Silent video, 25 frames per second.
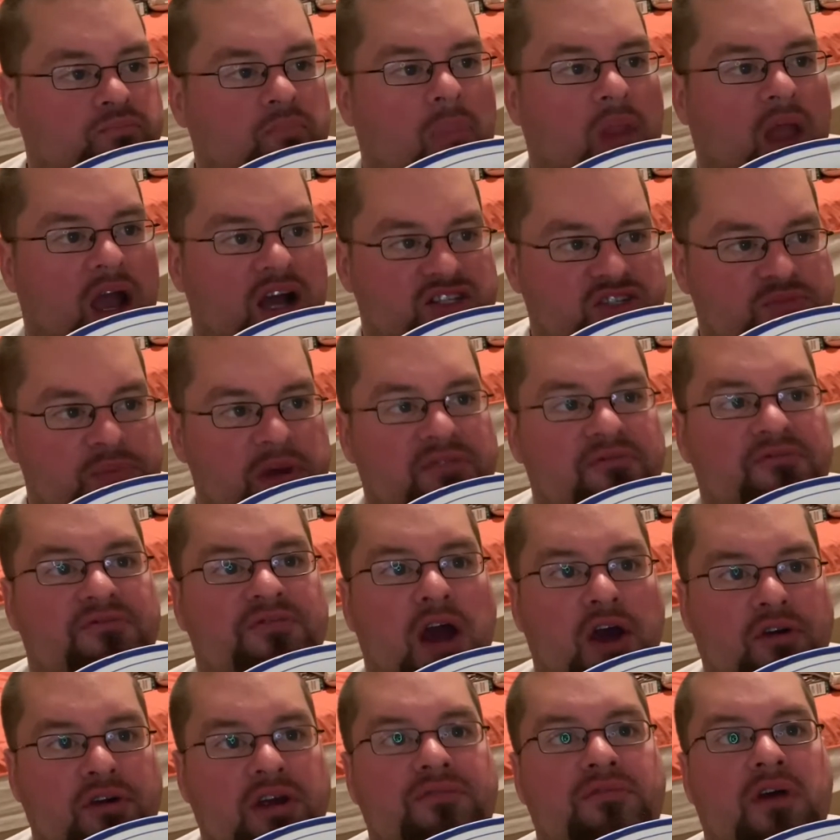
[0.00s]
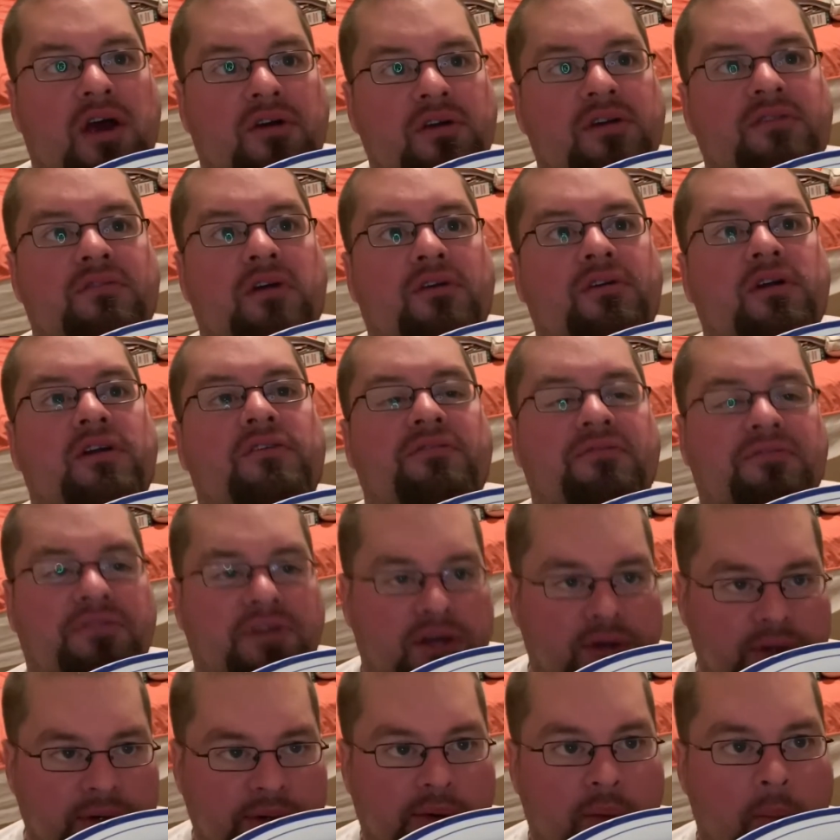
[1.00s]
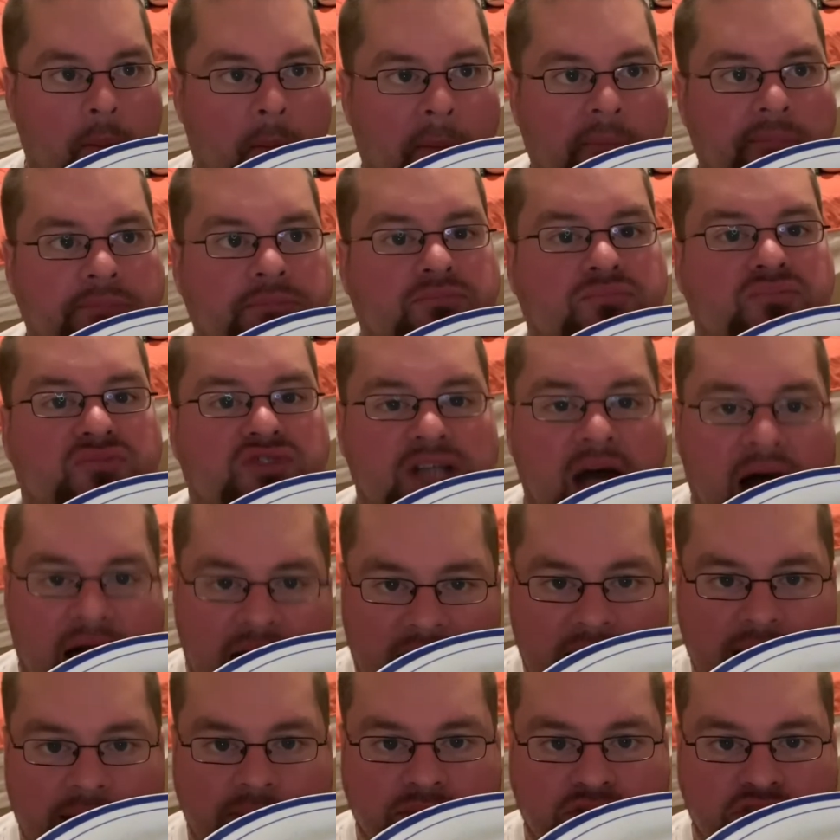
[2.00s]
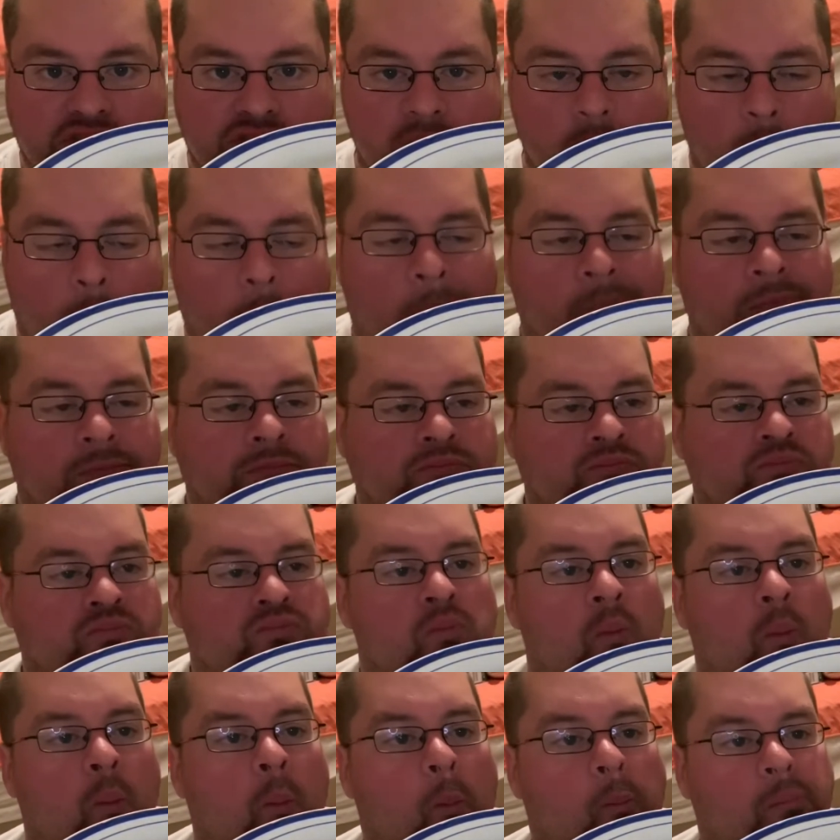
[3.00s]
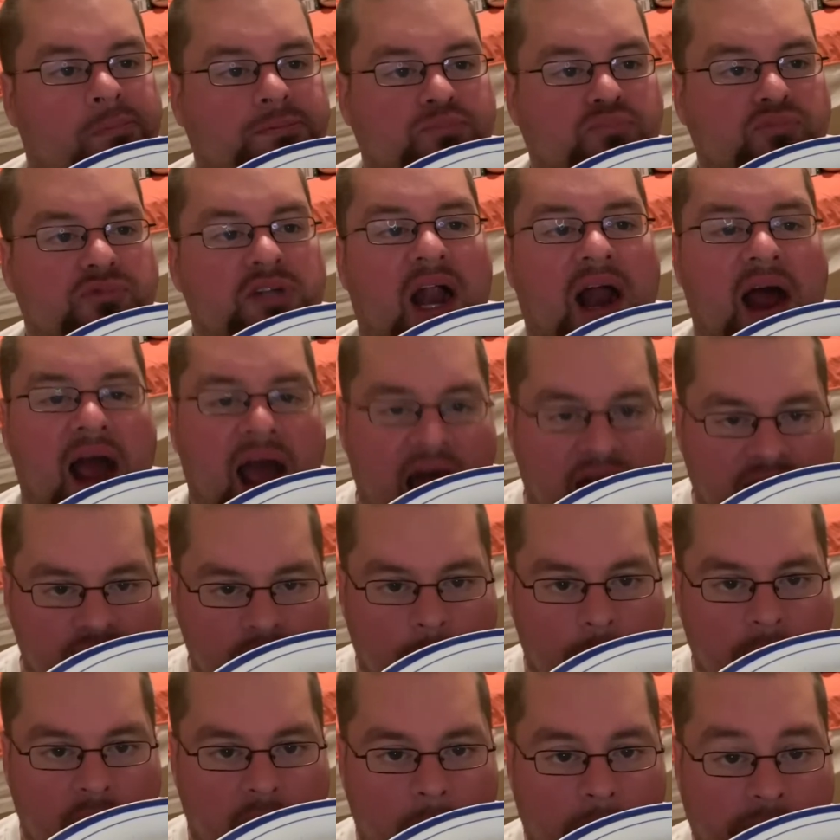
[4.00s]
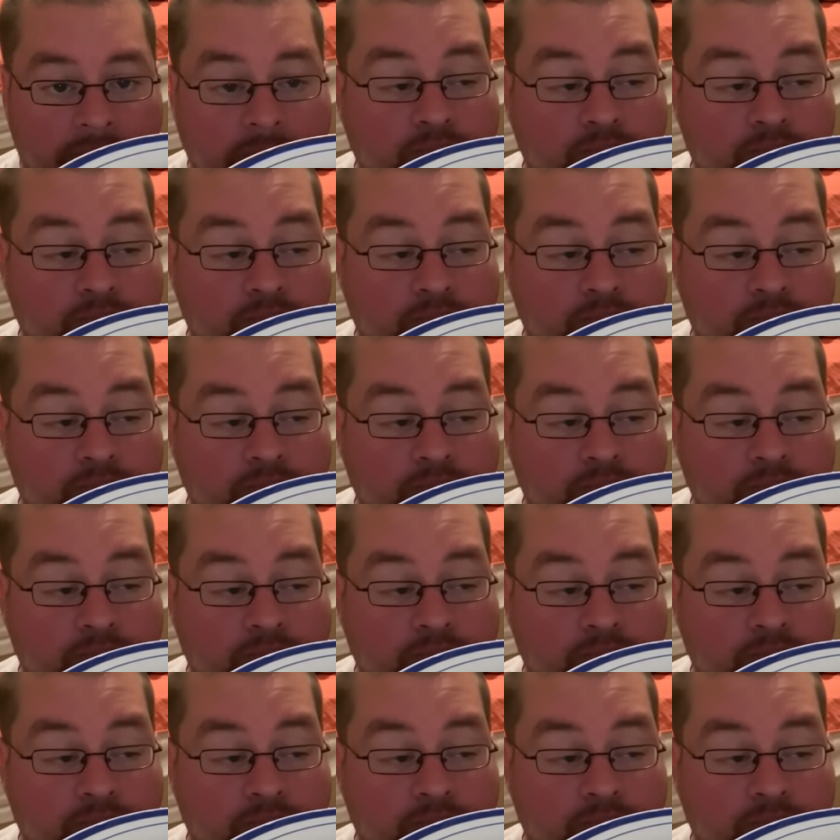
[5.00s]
It's been very, very, very few times that I haven't been.